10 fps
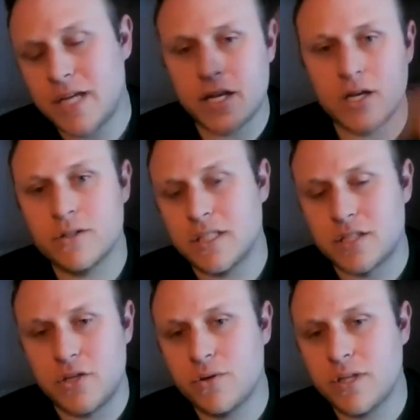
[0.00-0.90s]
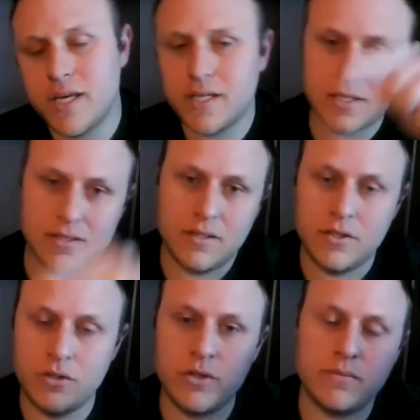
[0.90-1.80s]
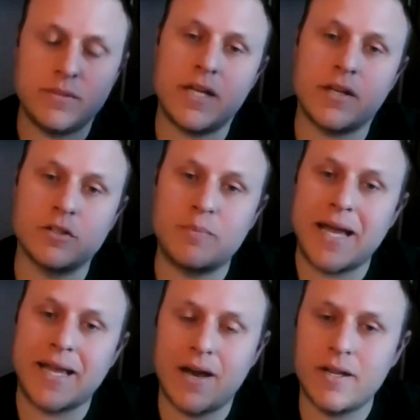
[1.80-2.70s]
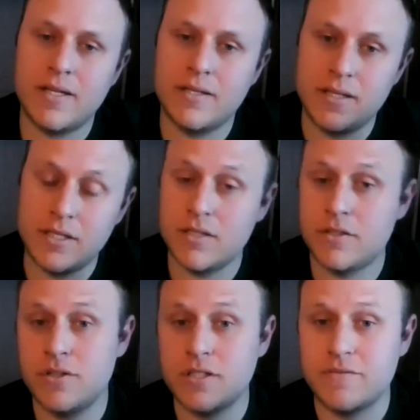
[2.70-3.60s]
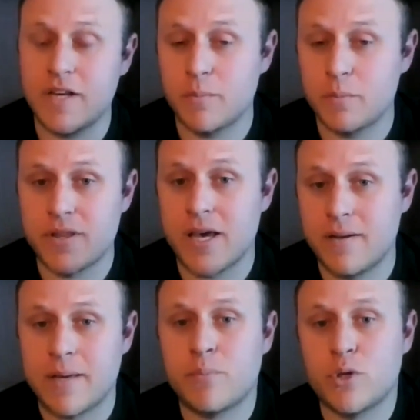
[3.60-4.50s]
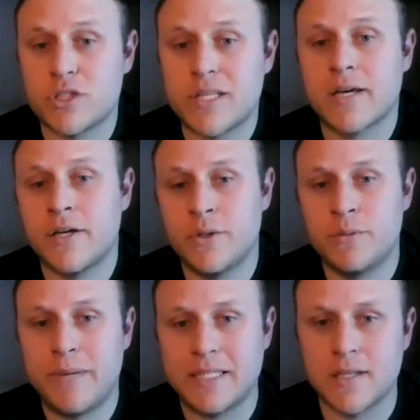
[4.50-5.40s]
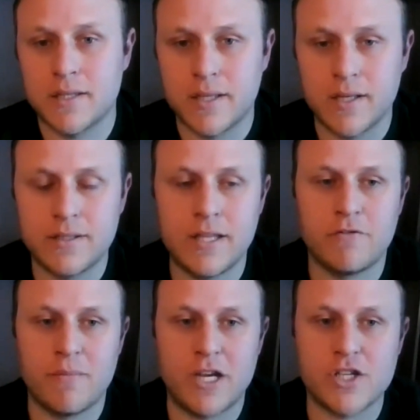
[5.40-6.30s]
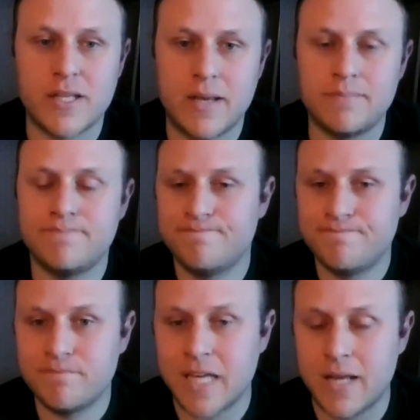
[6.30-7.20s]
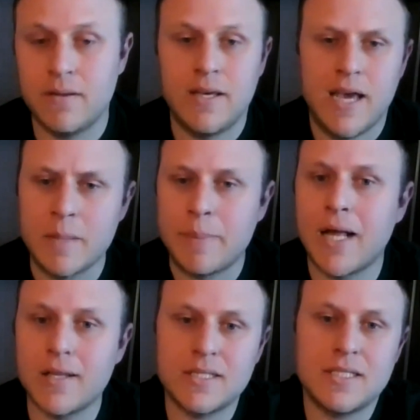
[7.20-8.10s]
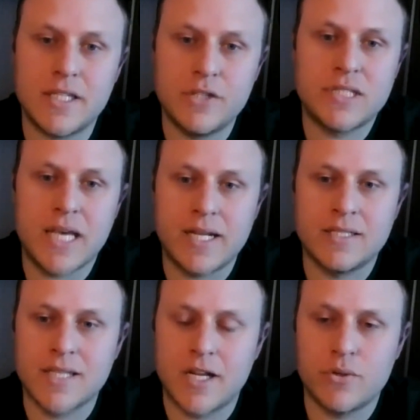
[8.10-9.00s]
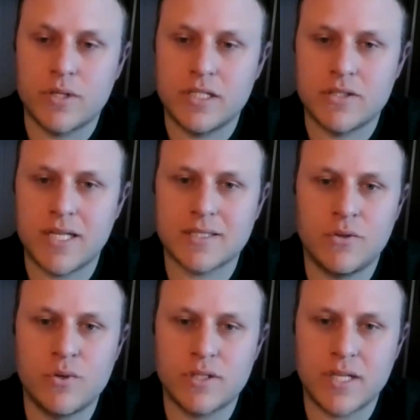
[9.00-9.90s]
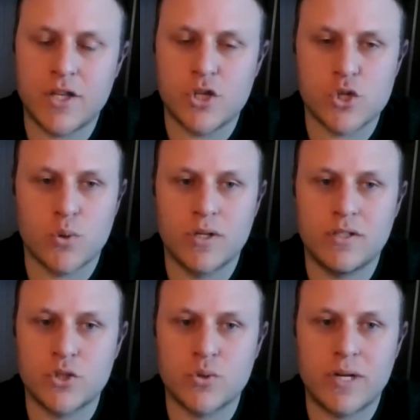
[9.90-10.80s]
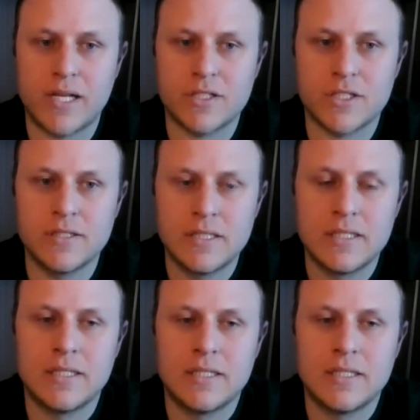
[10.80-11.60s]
data goes into Nucleus, data goes back out and to the developer that pushed that code based on the information that and the policies that you set inside of Nucleus. So that's kind of the short answer.